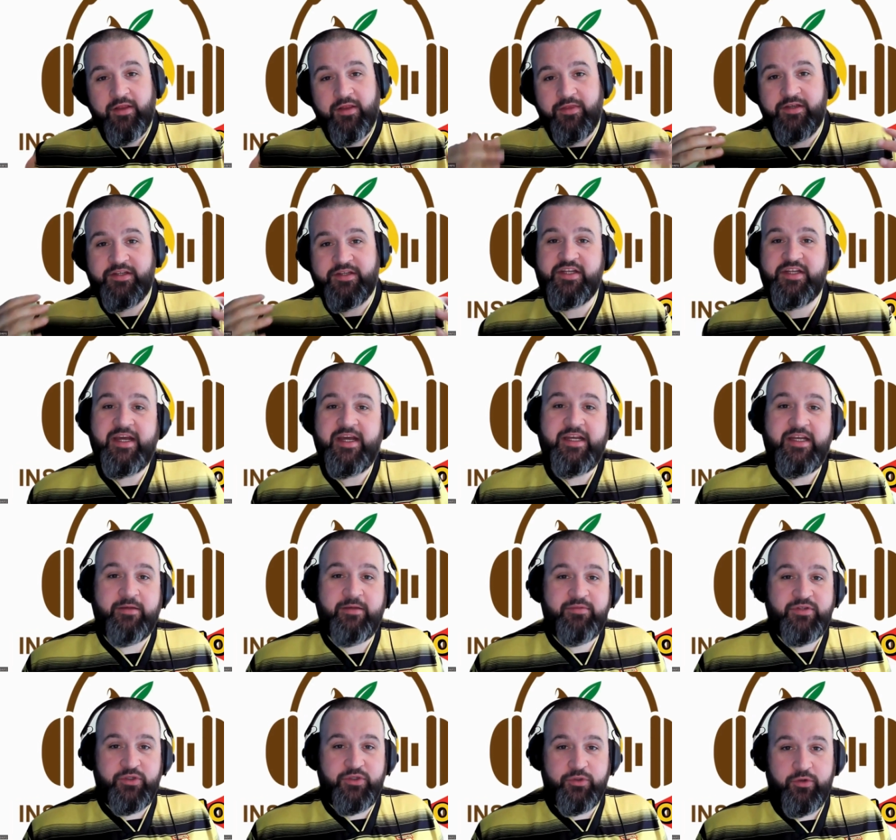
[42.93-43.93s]
the
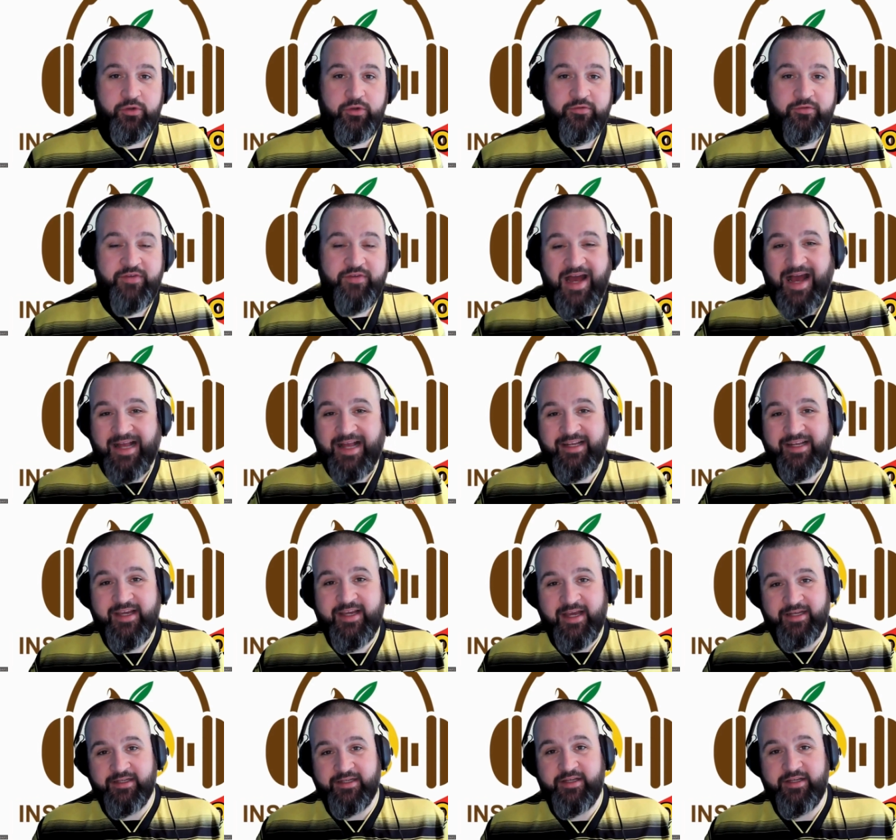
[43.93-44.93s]
stadium tour for Anna
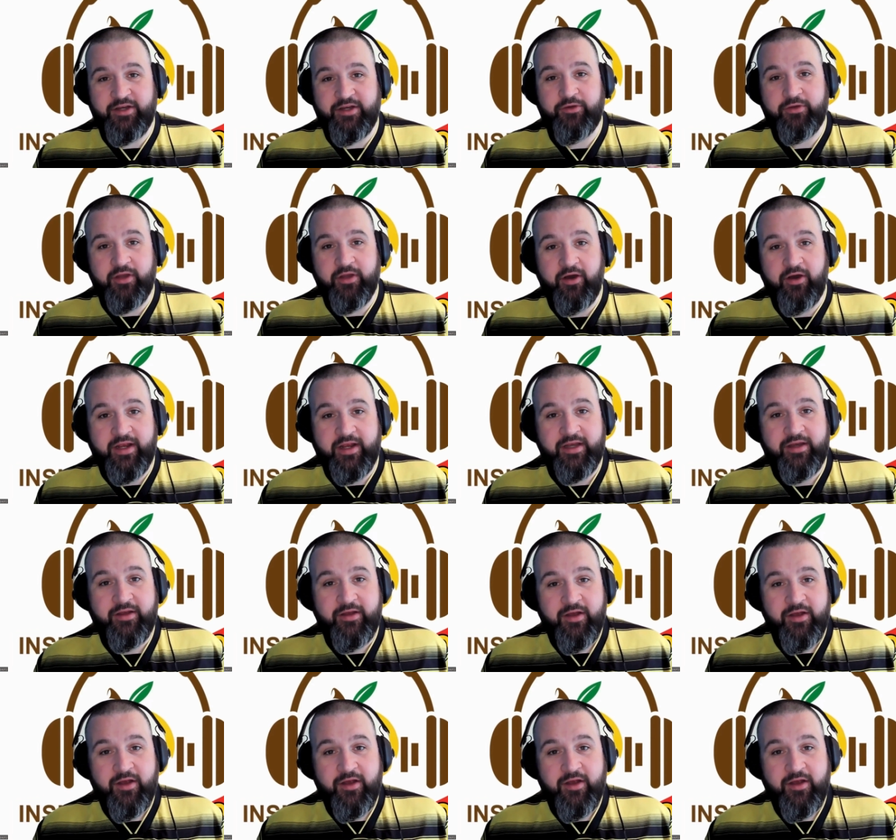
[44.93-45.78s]
Kennedy Online.